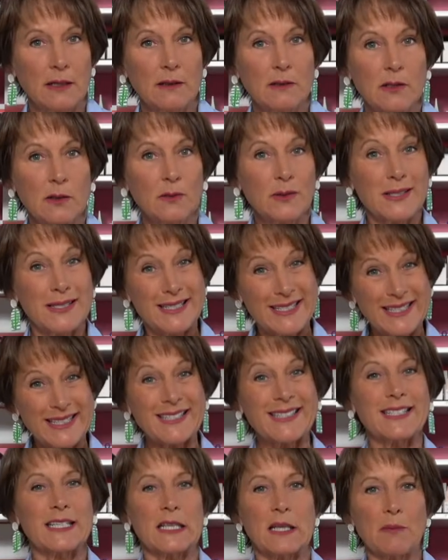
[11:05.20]
it, so it
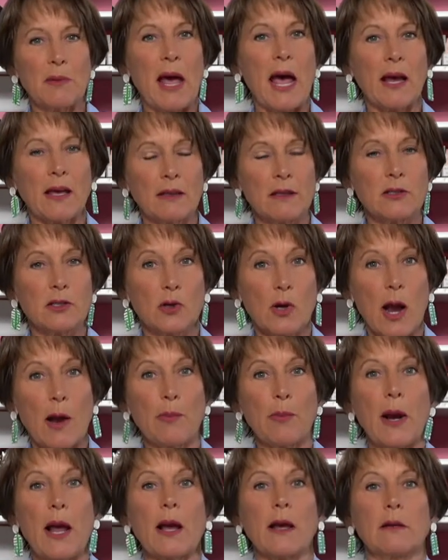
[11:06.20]
sticks to the back of the
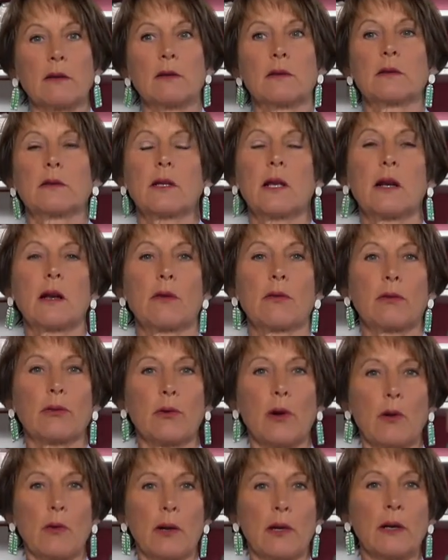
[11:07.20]
scrap rack, and you just kind of
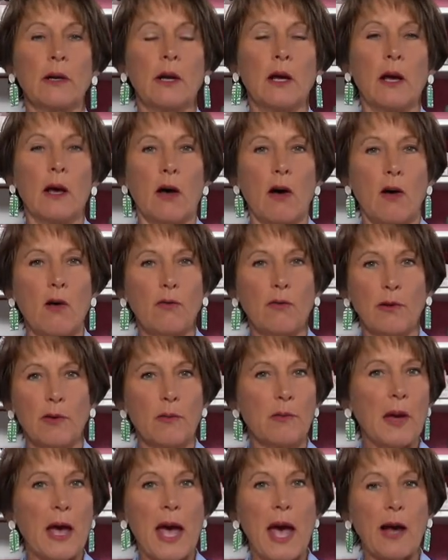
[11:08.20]
throw it over
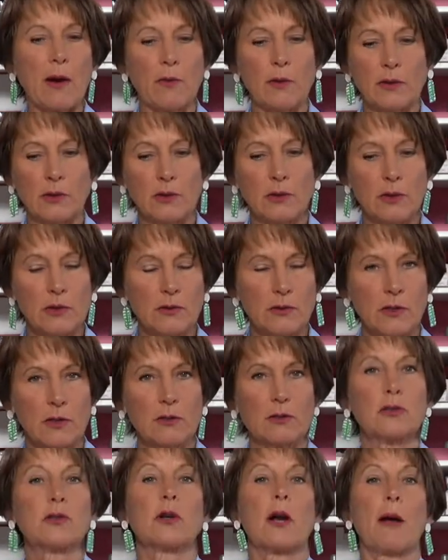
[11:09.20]
the back when you're using
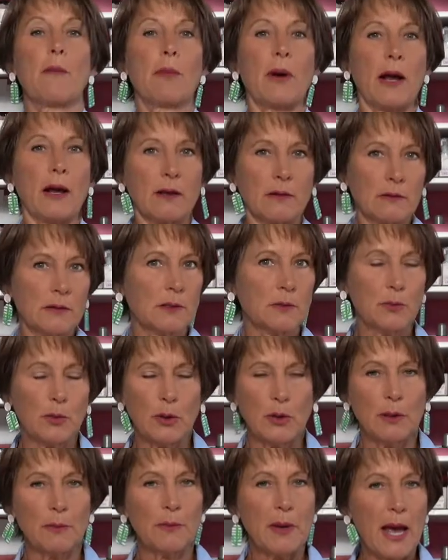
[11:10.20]
your scrap rack and just
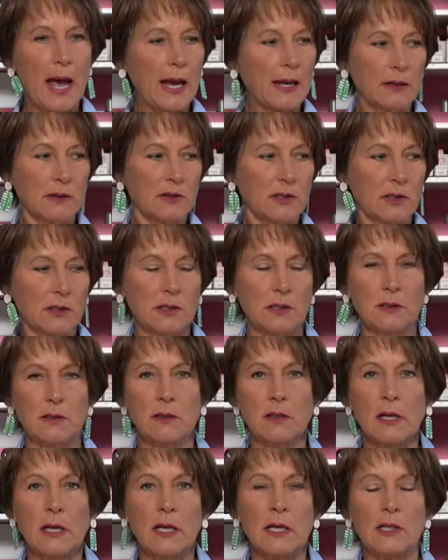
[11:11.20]
pull it back. And it's just a
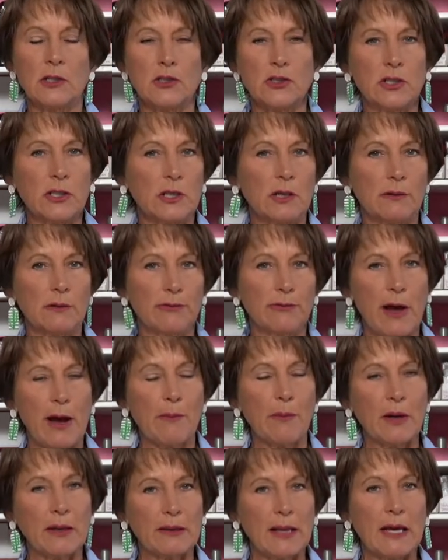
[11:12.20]
sheet of
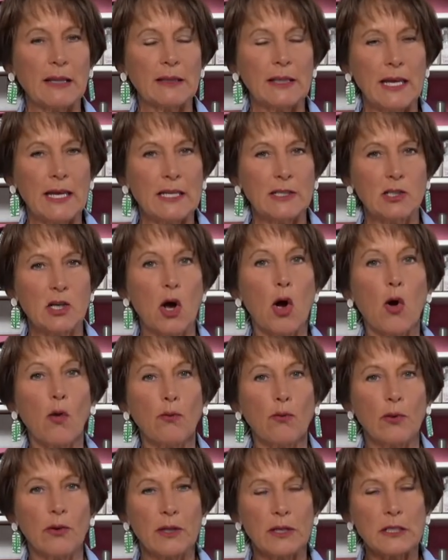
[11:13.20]
fabric that lays
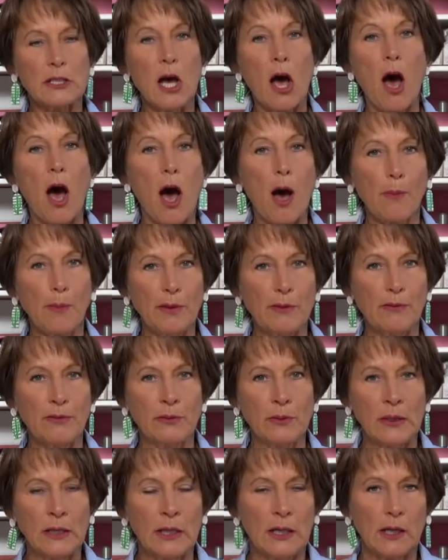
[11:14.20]
over the top of
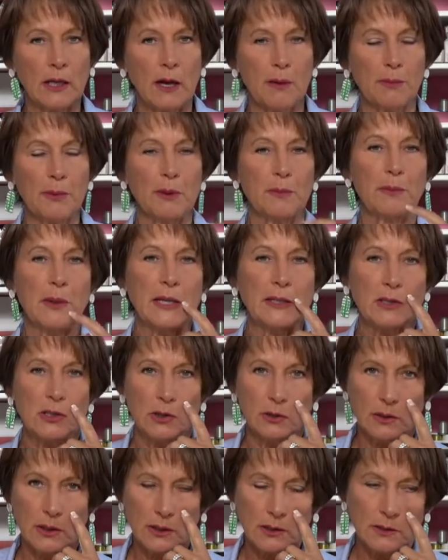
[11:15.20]
a couple of base
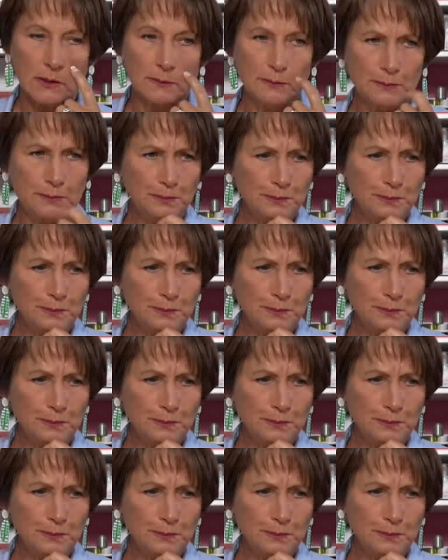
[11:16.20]
units